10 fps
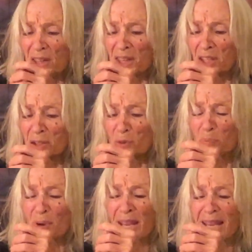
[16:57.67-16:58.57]
The little
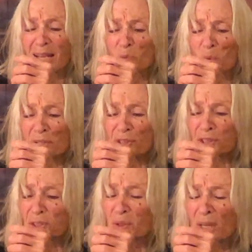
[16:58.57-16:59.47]
brain wants
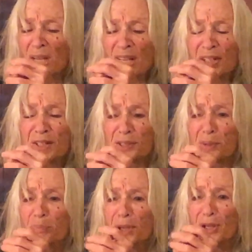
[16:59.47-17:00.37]
to
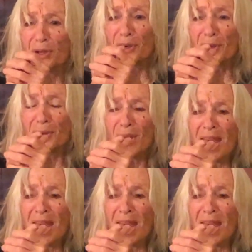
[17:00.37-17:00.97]
disappear,